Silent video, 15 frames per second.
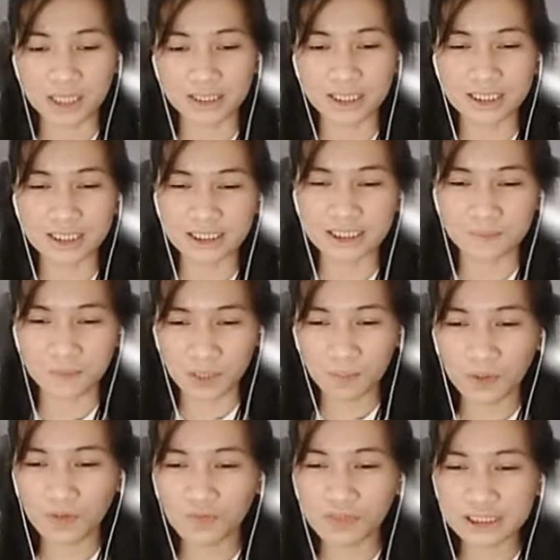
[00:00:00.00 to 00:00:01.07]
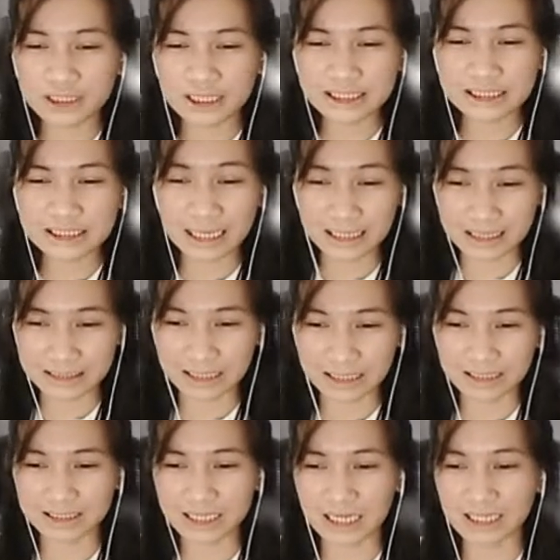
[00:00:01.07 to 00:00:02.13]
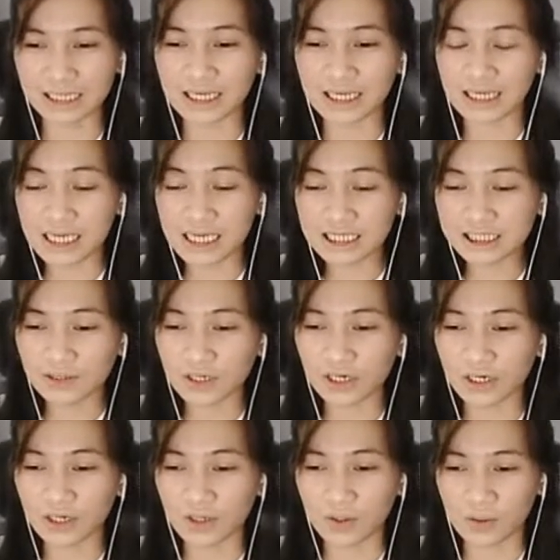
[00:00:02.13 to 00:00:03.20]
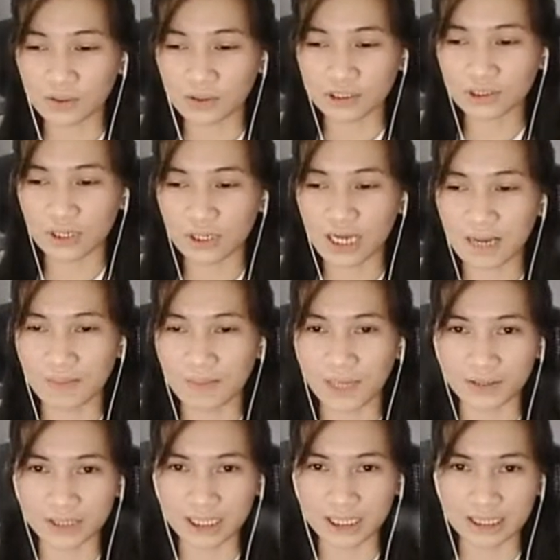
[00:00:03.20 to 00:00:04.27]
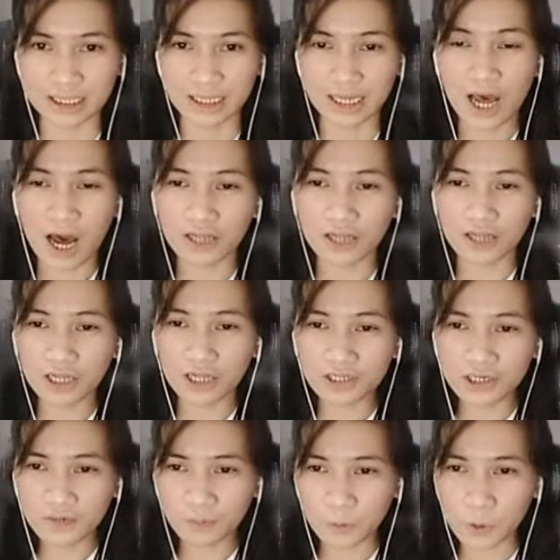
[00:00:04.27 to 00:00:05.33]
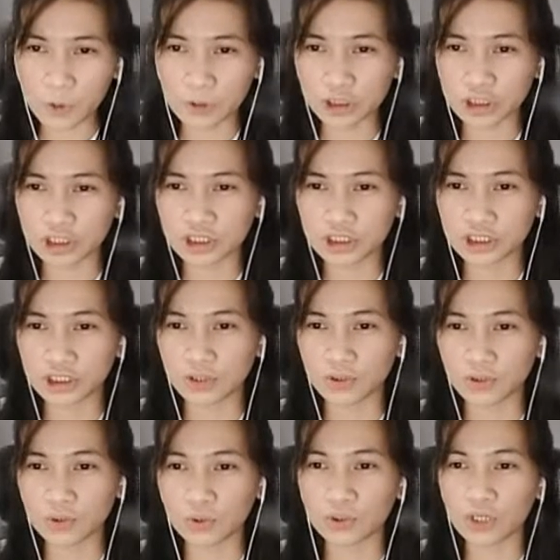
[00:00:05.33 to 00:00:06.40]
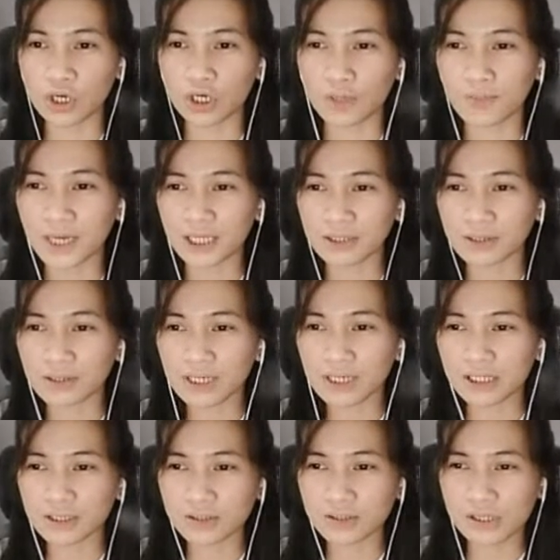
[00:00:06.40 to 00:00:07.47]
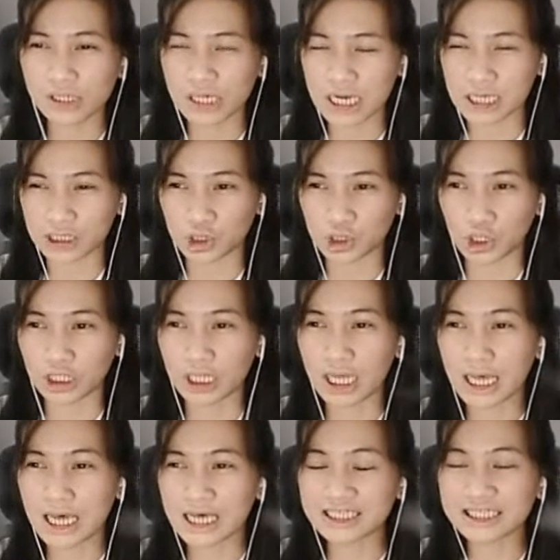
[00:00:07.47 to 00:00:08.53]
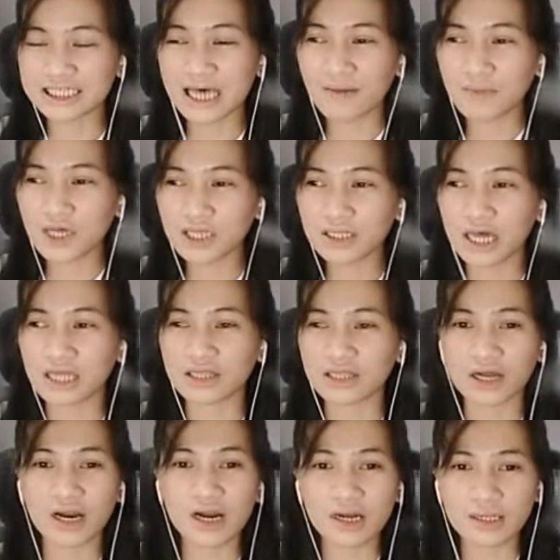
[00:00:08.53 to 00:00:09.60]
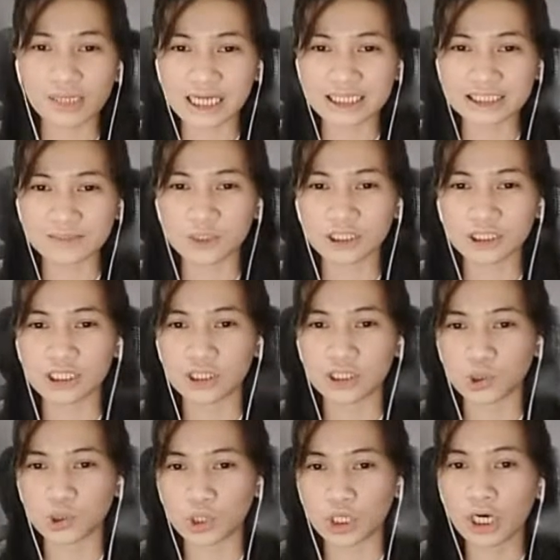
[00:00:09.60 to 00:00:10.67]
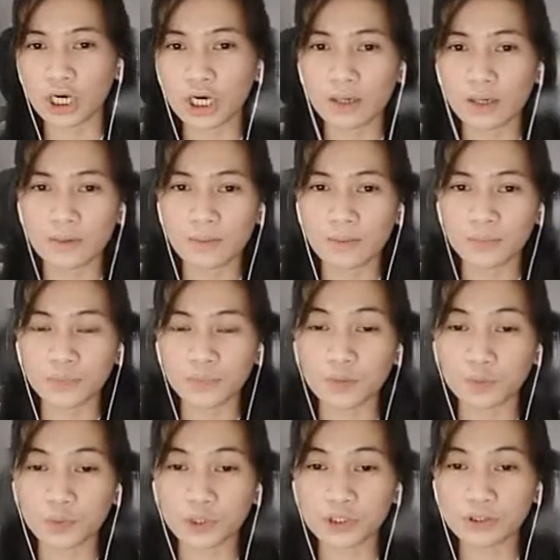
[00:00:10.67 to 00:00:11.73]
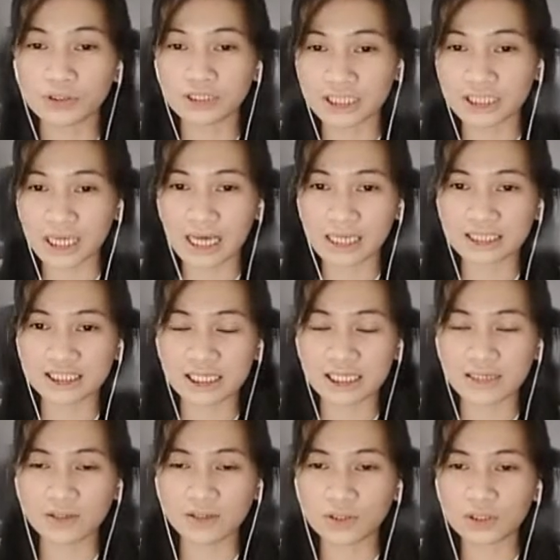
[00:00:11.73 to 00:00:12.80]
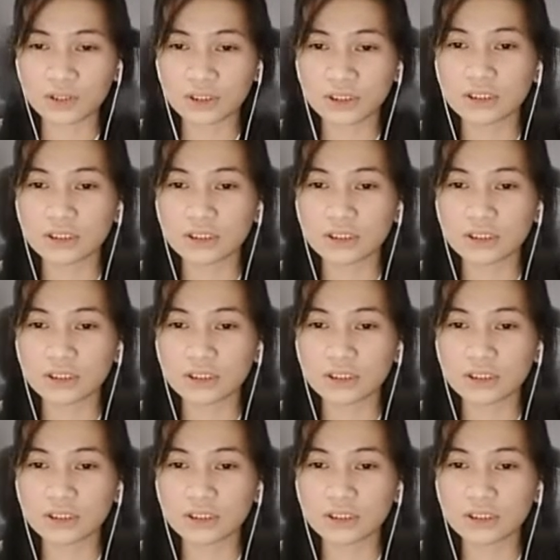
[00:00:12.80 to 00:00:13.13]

has been previously studied and tell his or her own story about it. Another approach is to documentary integration is having the entire class procedure produce a single